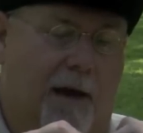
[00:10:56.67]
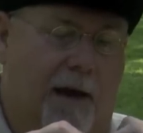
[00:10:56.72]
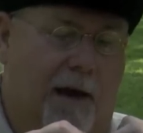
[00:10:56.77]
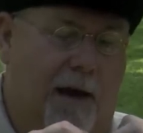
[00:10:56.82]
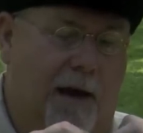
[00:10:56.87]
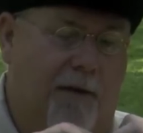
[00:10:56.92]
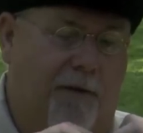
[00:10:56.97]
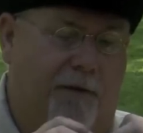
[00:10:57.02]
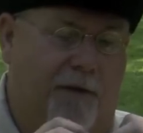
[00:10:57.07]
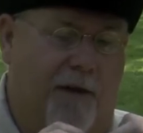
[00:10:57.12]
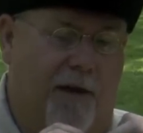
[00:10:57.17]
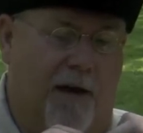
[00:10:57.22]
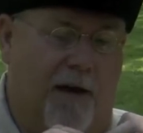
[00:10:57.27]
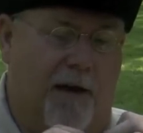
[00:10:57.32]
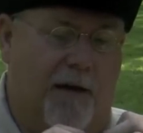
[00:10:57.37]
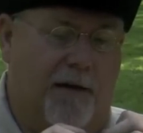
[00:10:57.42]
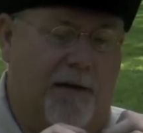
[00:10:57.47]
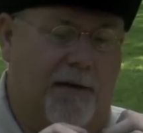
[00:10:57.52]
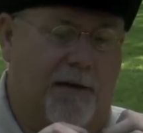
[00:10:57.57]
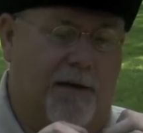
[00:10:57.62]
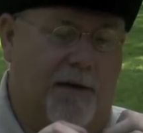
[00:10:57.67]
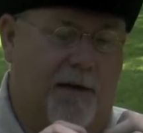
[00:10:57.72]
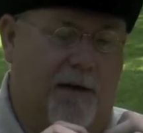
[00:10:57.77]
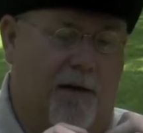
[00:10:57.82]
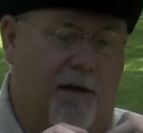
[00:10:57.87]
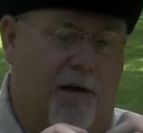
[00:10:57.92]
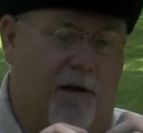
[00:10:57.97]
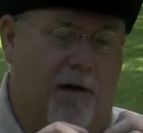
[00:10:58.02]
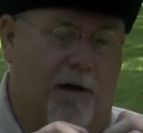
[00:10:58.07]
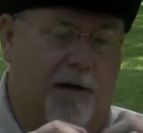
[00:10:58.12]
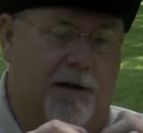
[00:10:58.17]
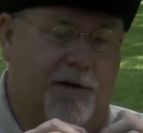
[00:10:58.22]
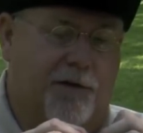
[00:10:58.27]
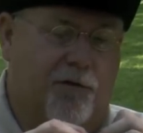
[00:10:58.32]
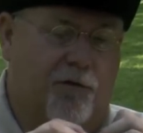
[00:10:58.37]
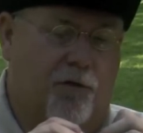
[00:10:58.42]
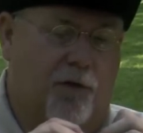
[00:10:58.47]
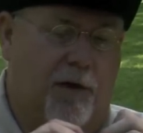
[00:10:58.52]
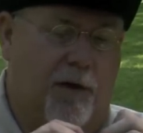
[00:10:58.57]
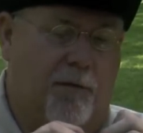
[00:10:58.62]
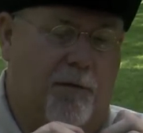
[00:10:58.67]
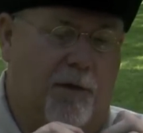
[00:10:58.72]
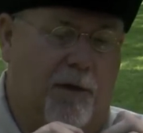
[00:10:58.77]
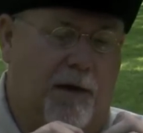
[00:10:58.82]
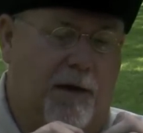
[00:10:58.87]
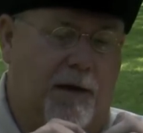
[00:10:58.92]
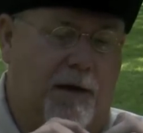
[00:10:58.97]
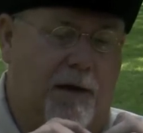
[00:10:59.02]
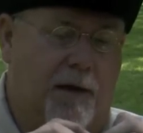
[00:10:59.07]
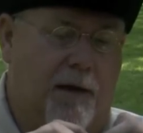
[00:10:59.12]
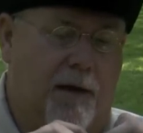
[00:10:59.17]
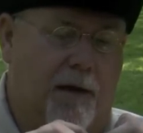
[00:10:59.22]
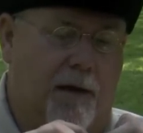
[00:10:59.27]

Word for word: I find, are extremely,